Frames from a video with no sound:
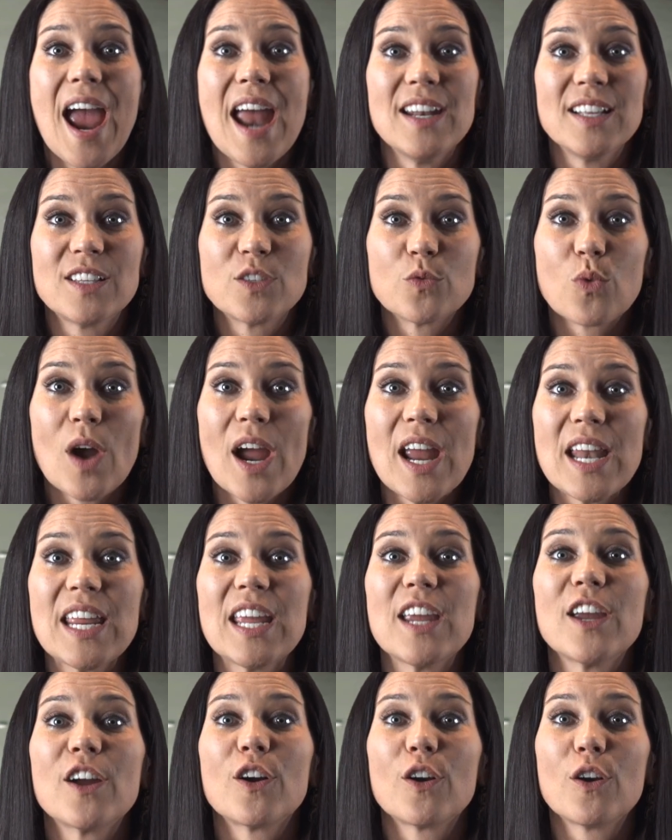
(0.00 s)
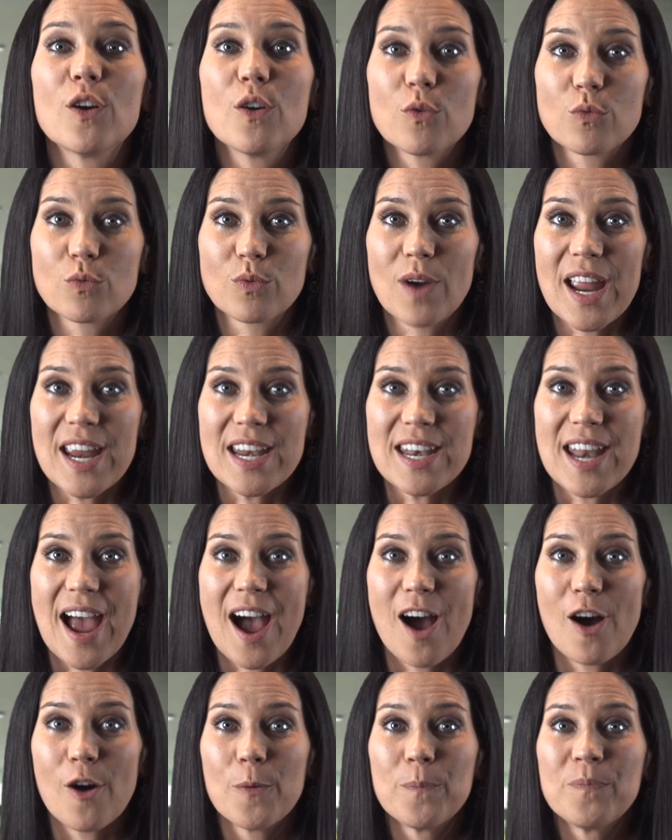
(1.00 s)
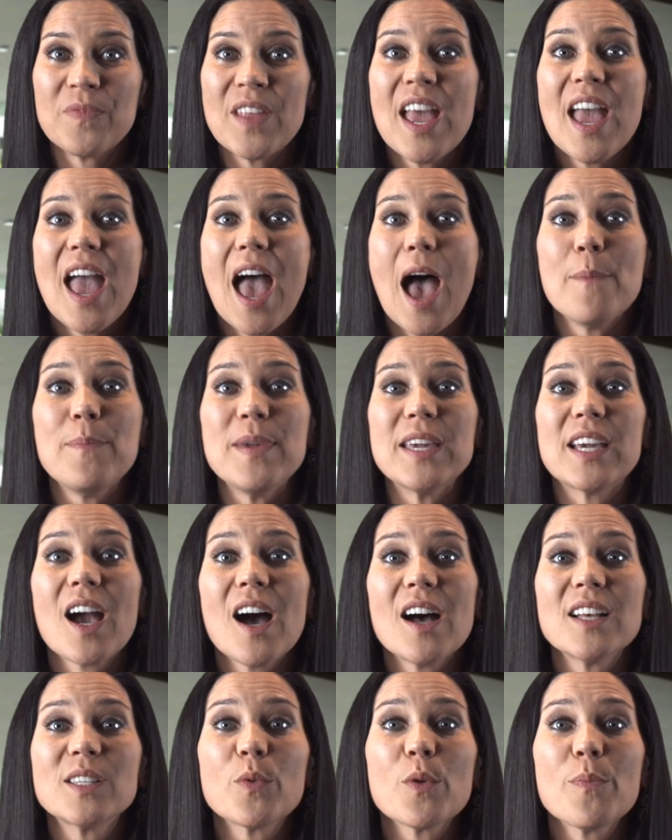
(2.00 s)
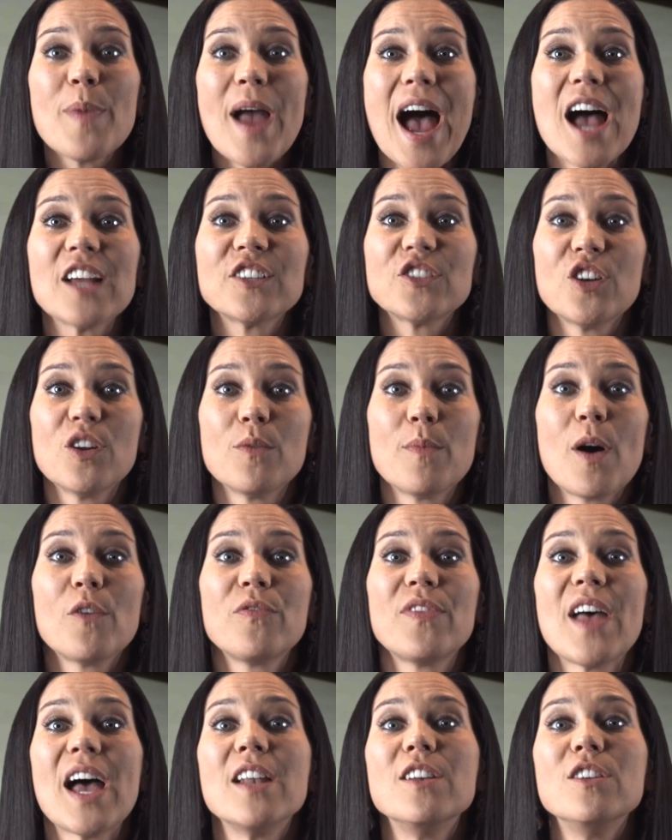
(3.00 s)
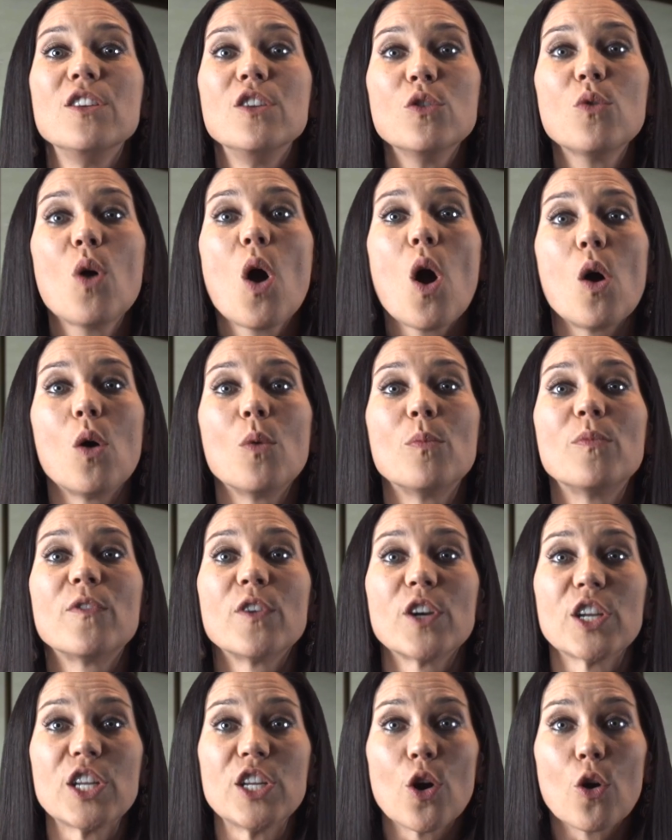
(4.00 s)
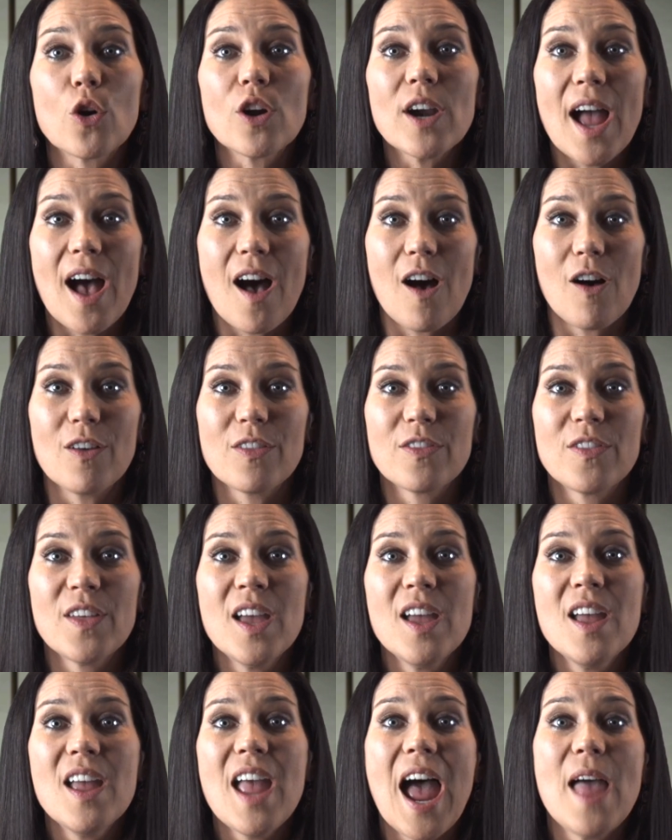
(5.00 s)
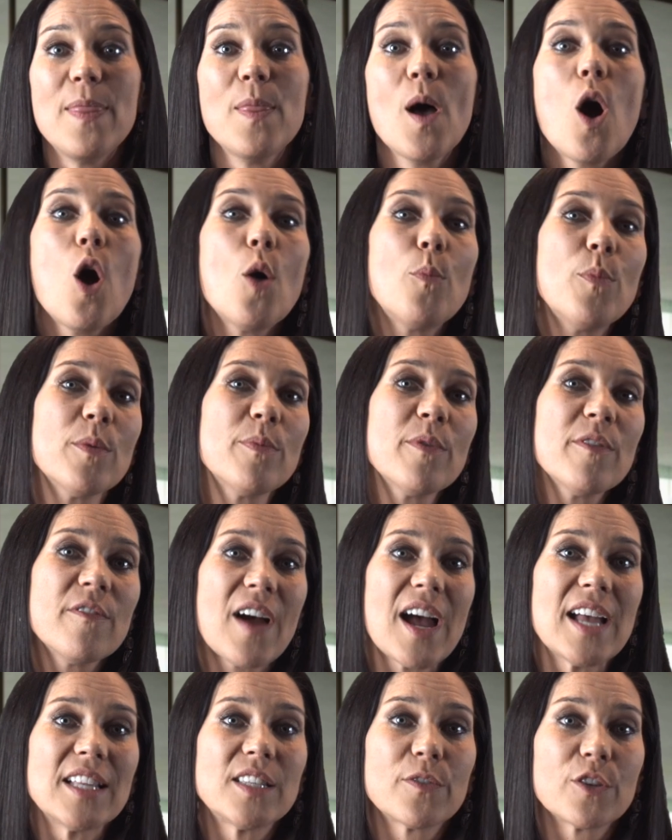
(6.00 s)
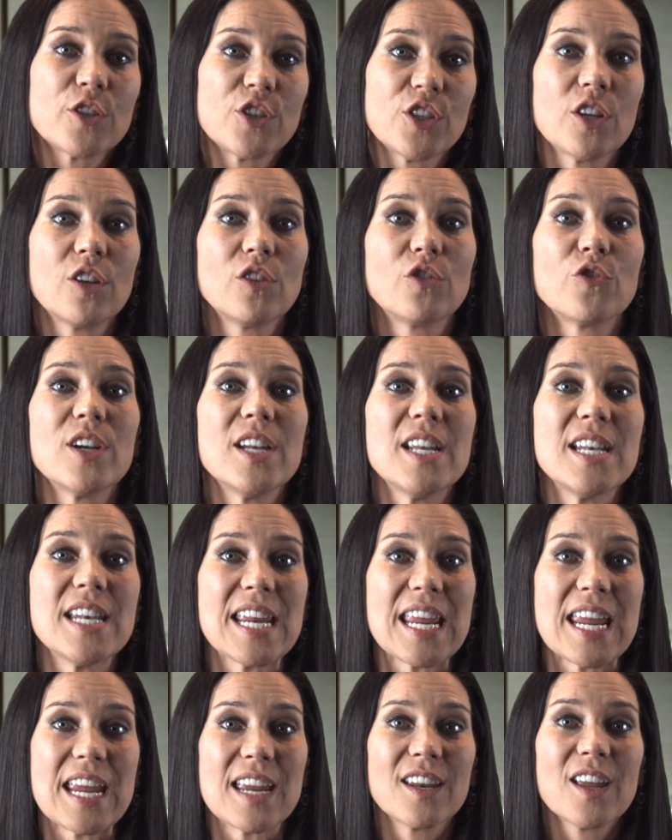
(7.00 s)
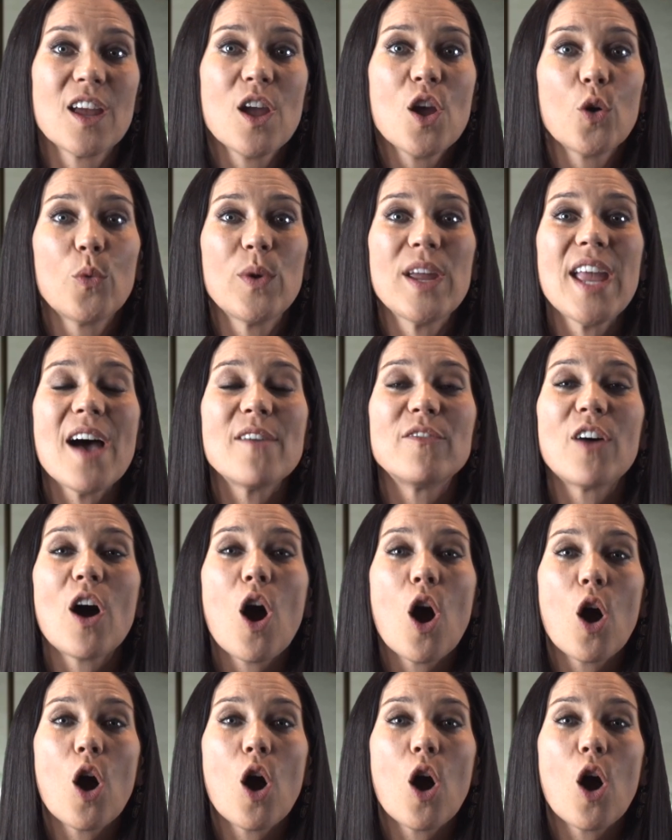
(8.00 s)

And it's right here, right now. And because we're passionate about that new hope for your health, and the hope it provides for children in need, we have a